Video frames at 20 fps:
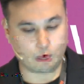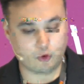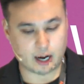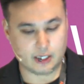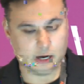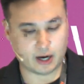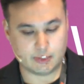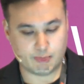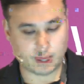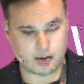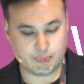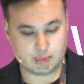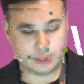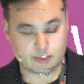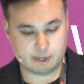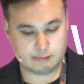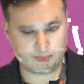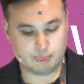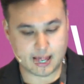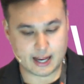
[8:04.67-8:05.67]
and
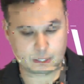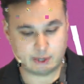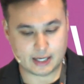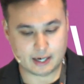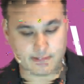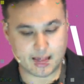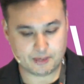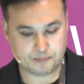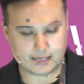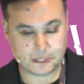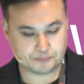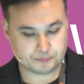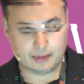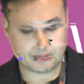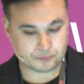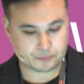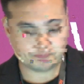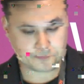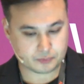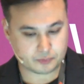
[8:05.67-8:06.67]
7/11, which
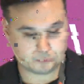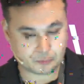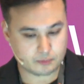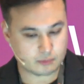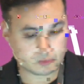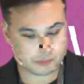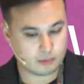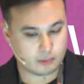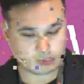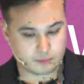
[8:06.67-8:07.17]
is today.